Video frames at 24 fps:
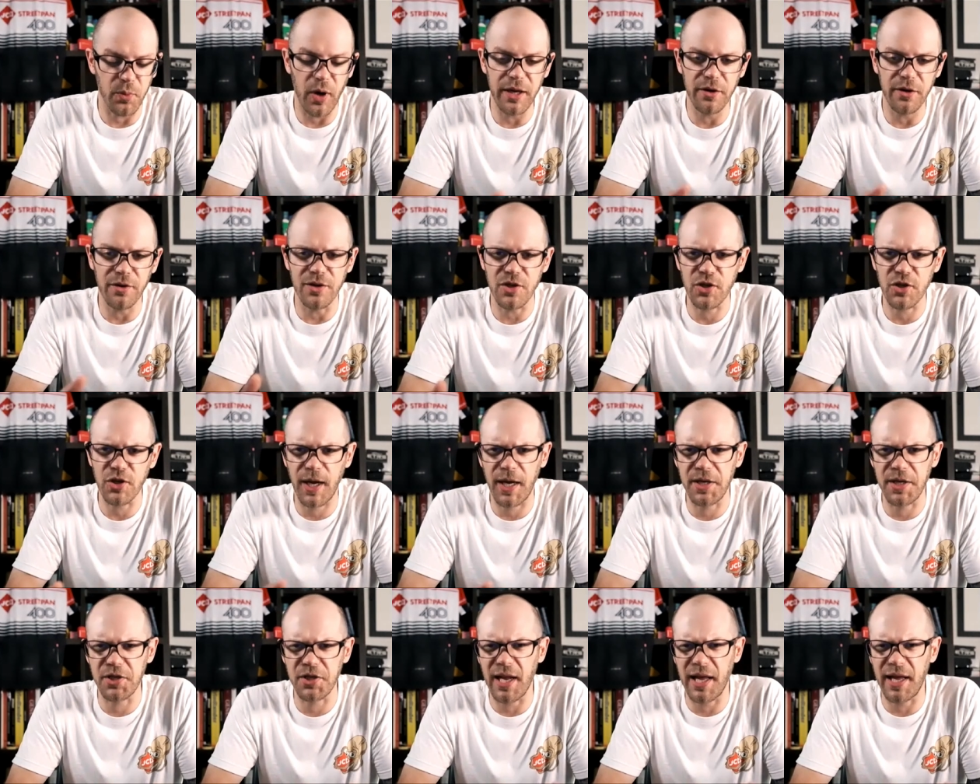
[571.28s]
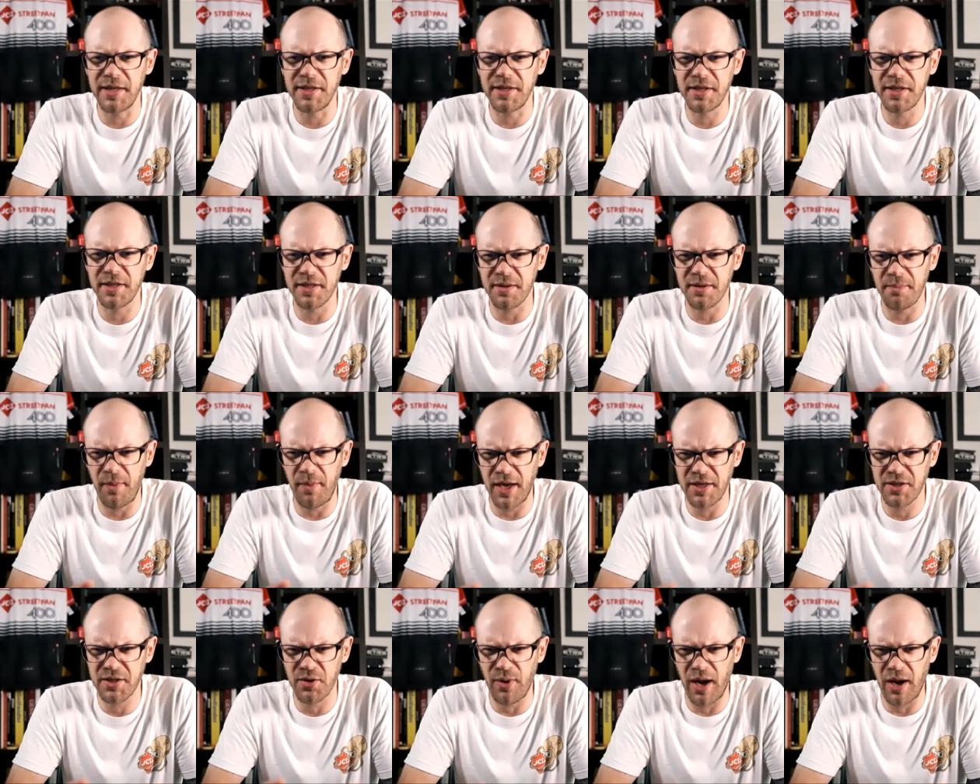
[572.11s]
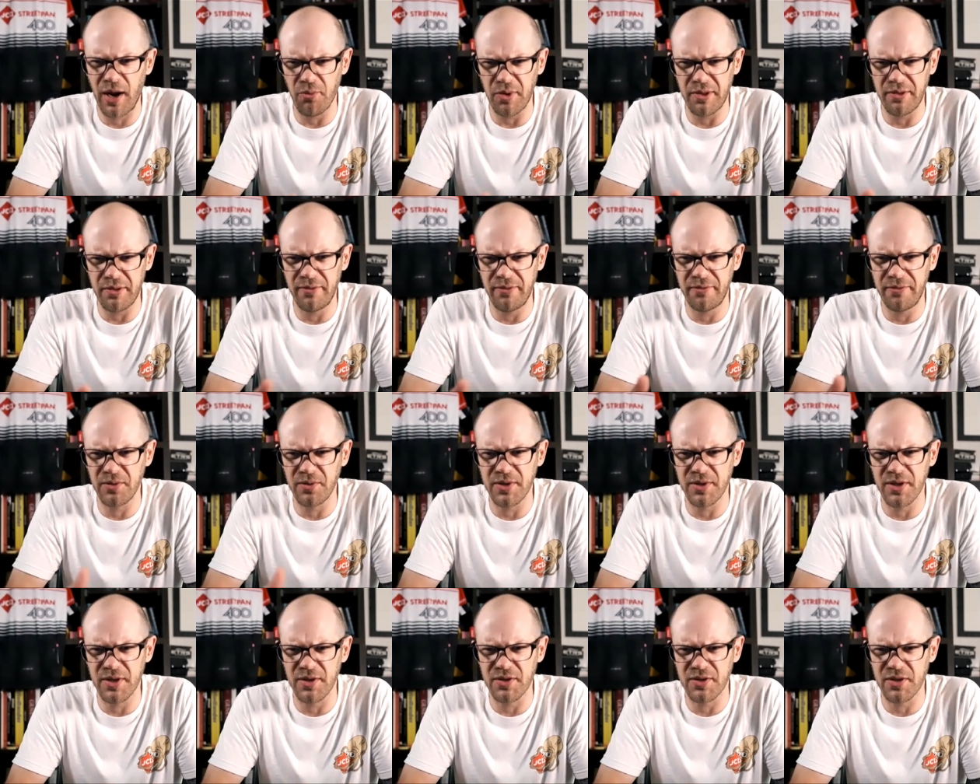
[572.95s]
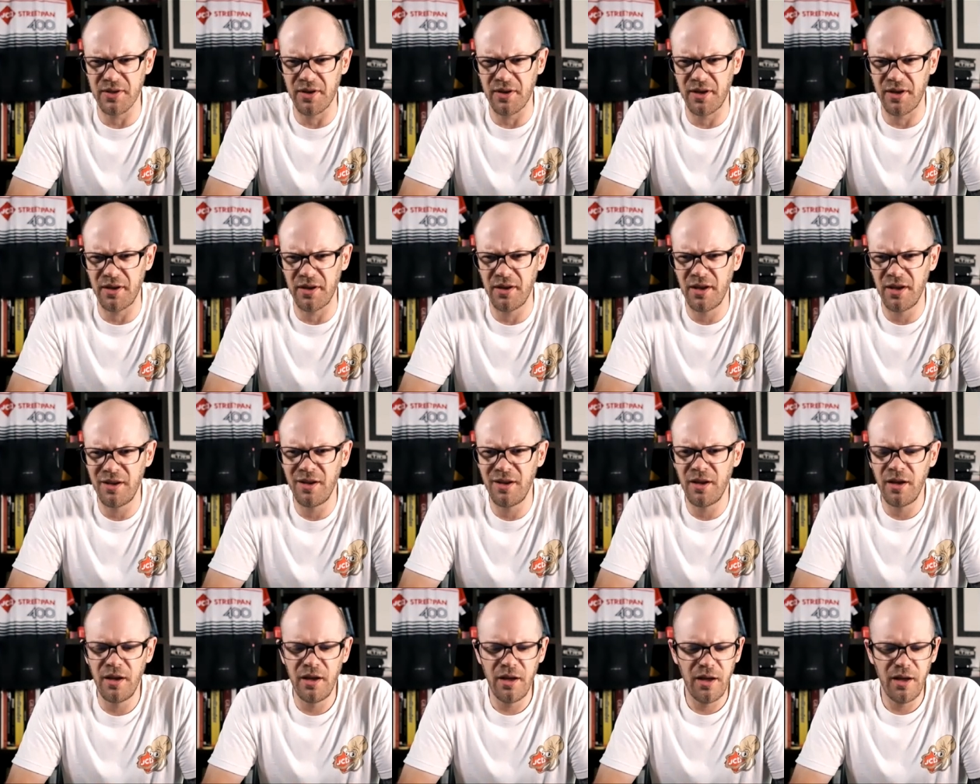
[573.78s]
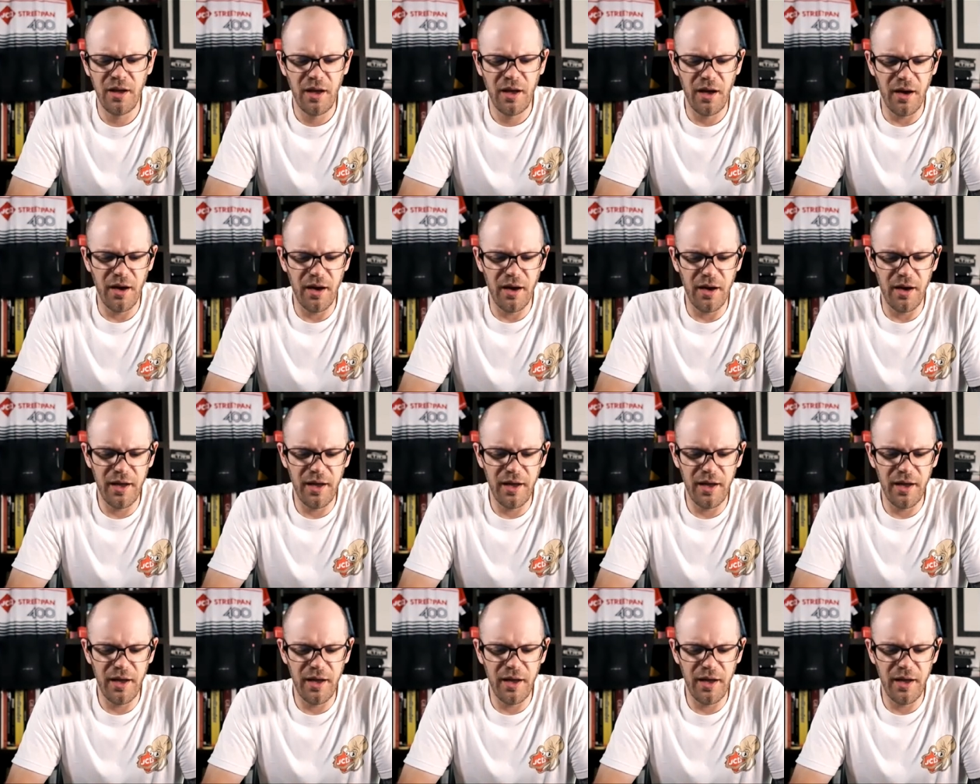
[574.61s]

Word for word: you could change lenses and mess around with filters and i uh,